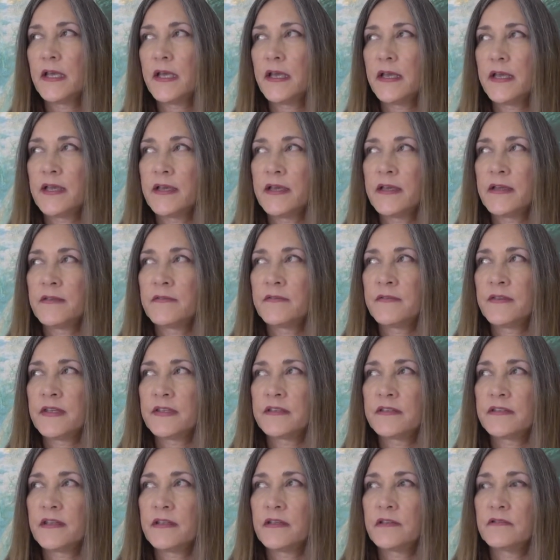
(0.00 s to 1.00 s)
and they
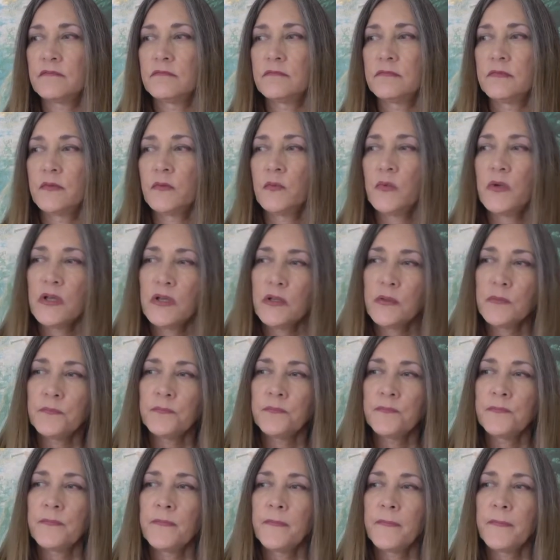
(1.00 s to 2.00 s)
said,
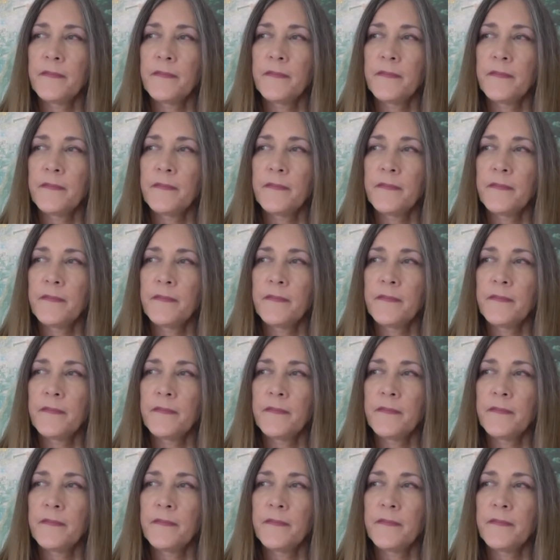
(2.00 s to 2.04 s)
well,